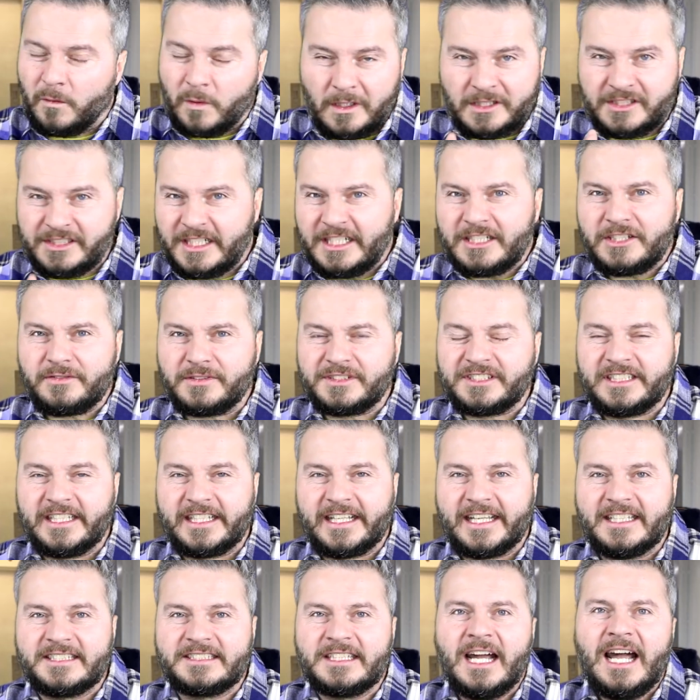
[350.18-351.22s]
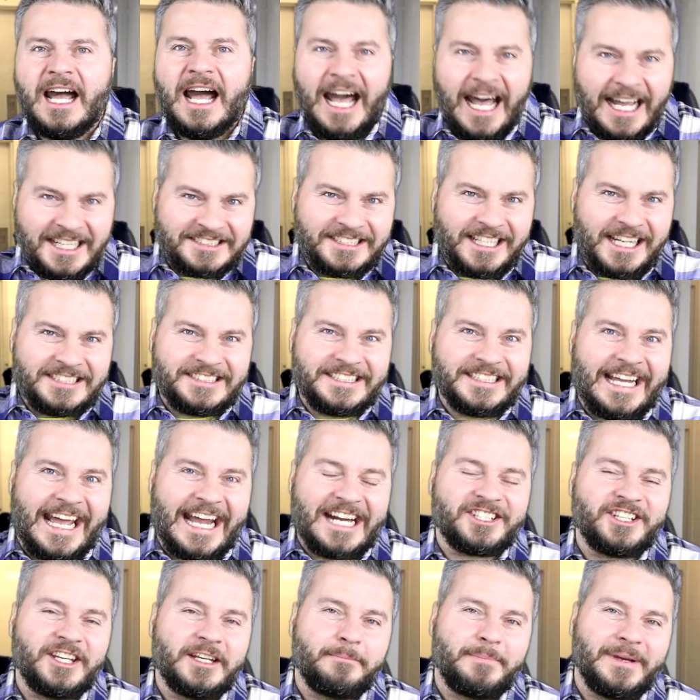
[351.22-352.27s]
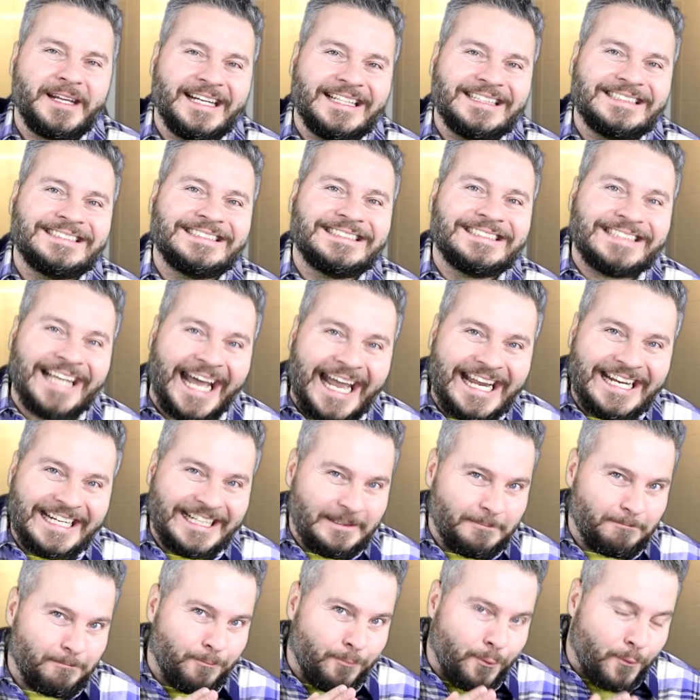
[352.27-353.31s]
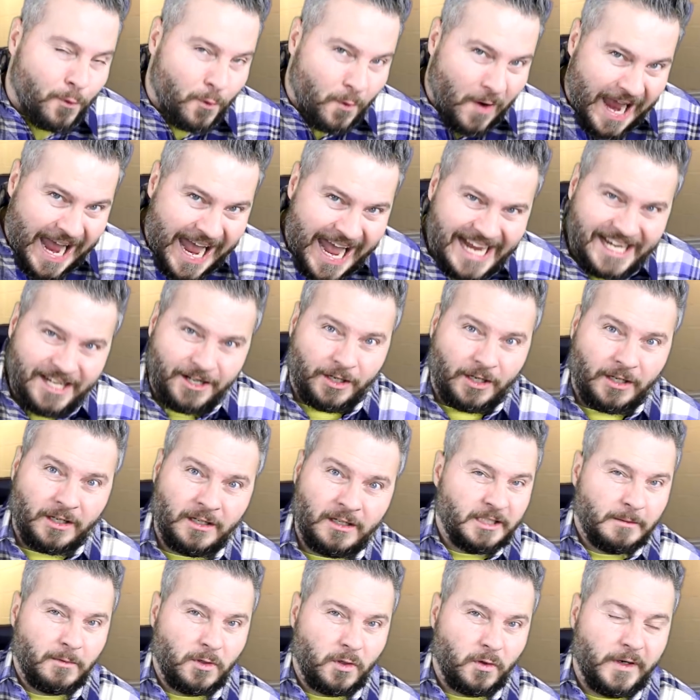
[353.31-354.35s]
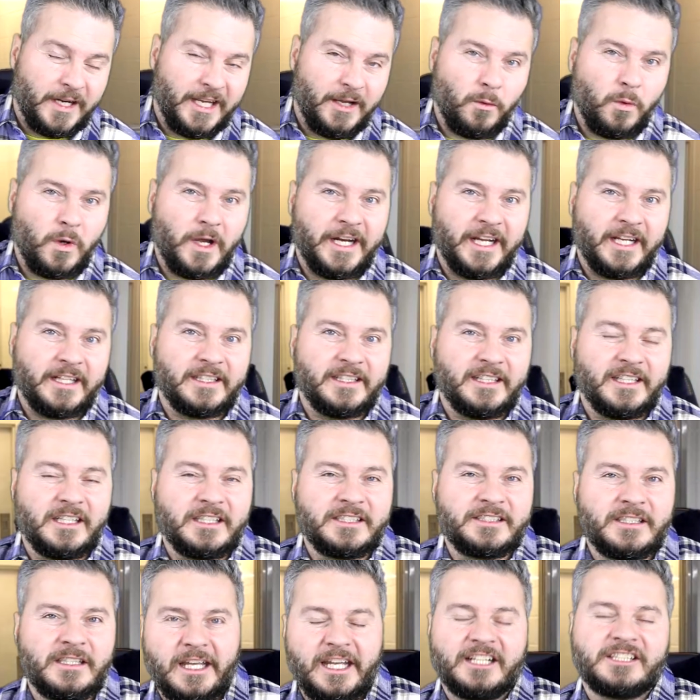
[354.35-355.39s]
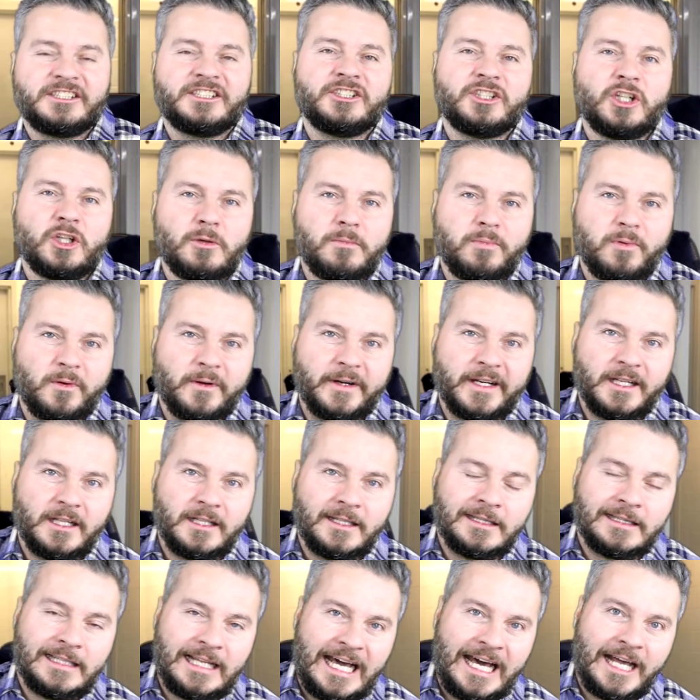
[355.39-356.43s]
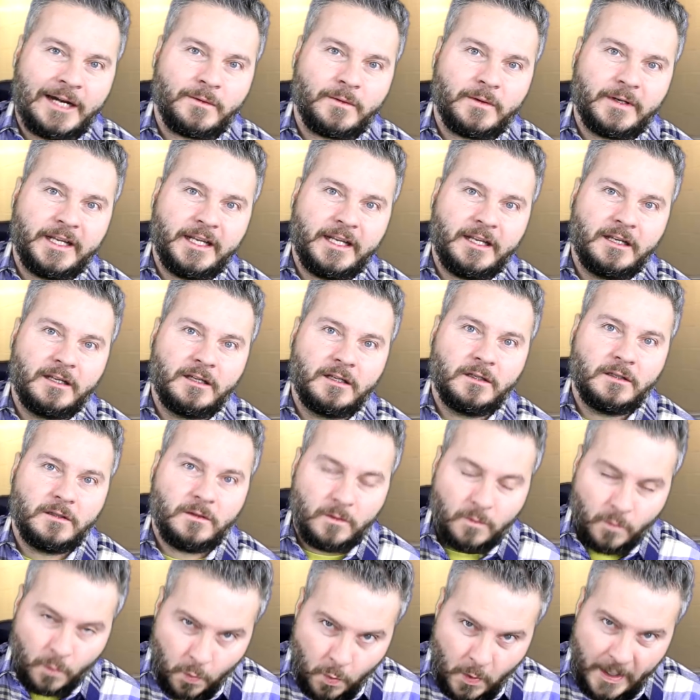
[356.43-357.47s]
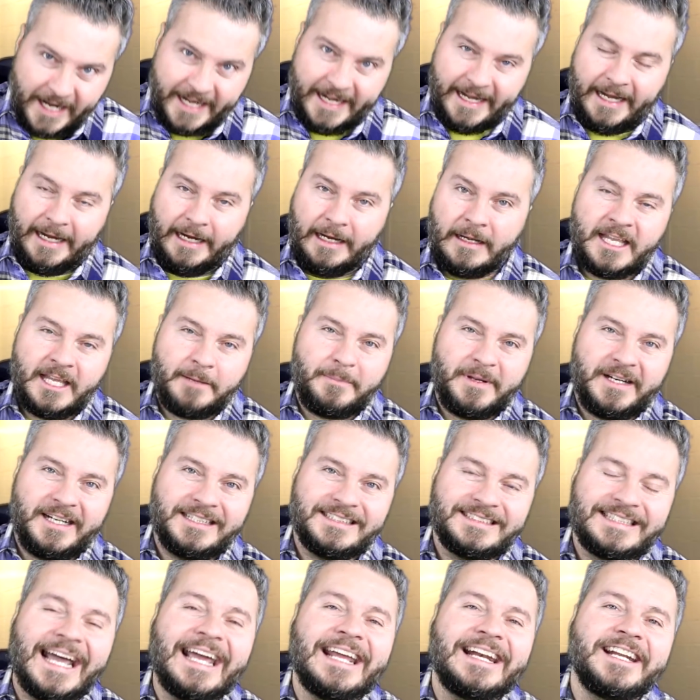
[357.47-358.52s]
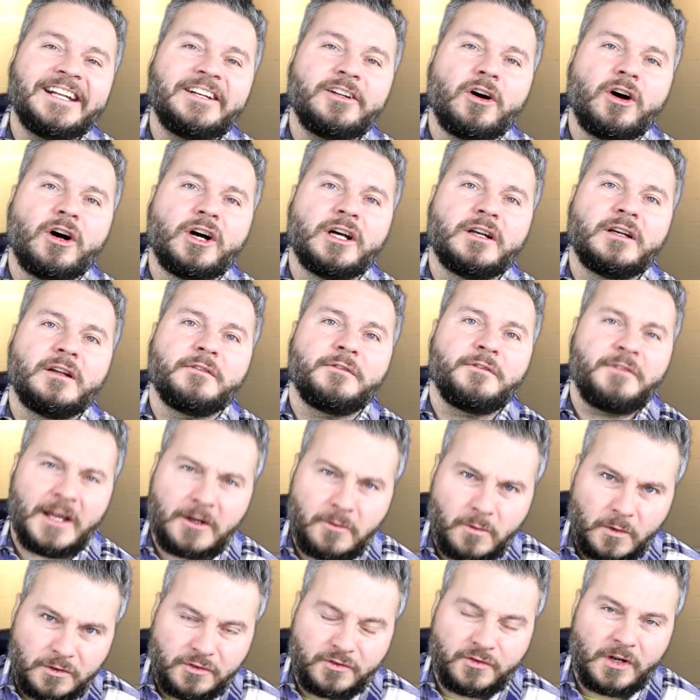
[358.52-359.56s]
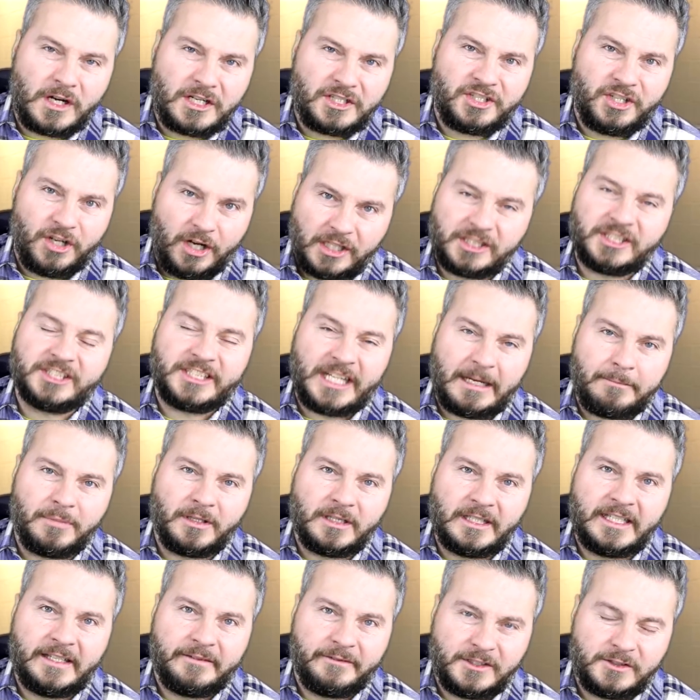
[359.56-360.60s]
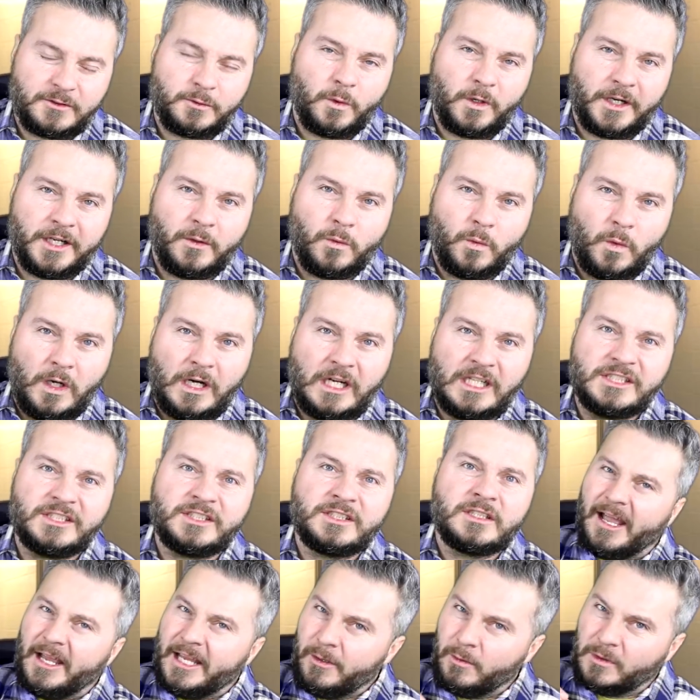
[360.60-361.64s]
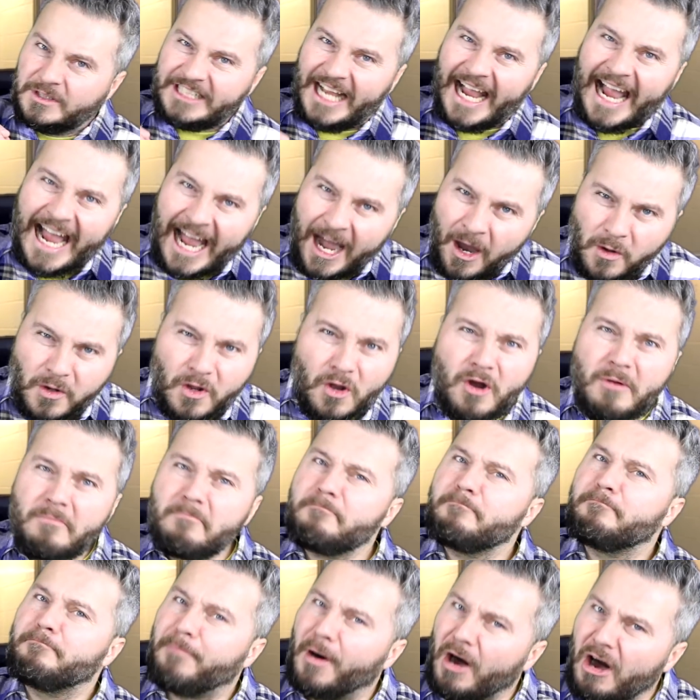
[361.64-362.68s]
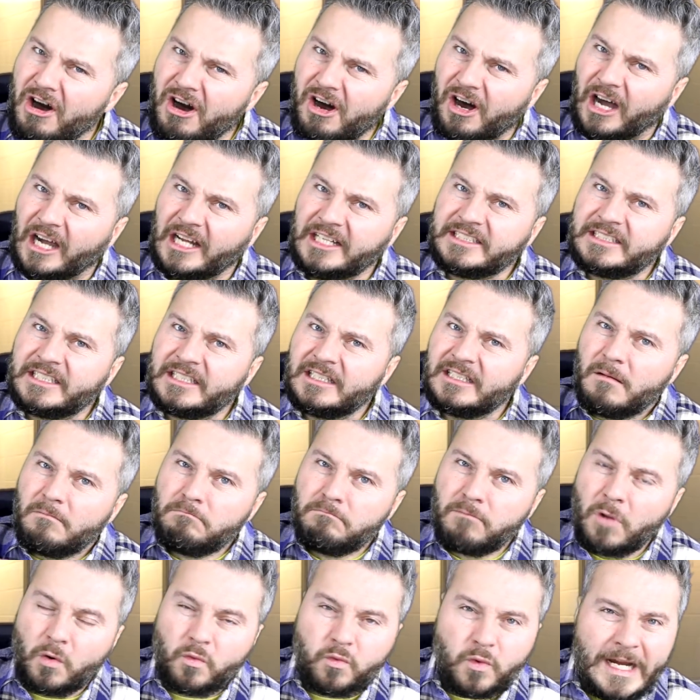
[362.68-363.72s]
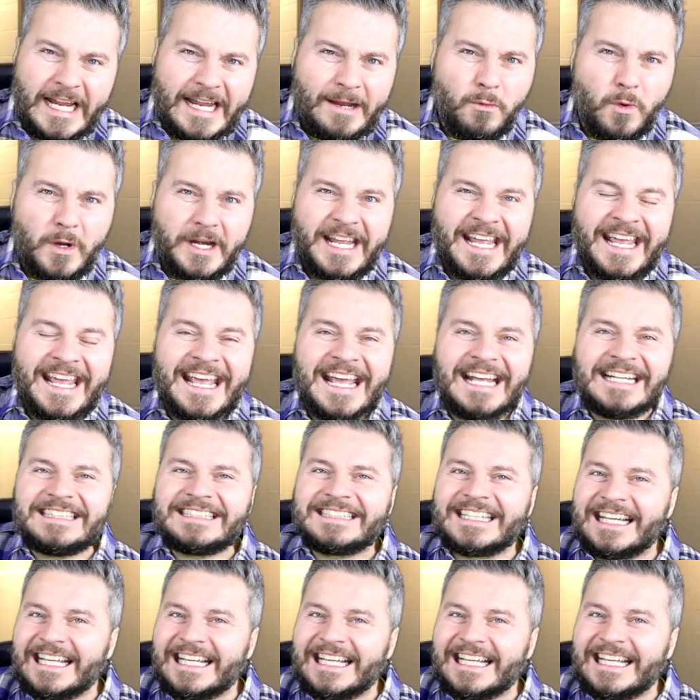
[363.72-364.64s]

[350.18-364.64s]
what's interesting is Hot Sauce had actually been indicted prior to Marie winning this exuberant lottery winning. He had been indicted on federal drug charges, I believe is what it was. He was out on bond. Marie would hit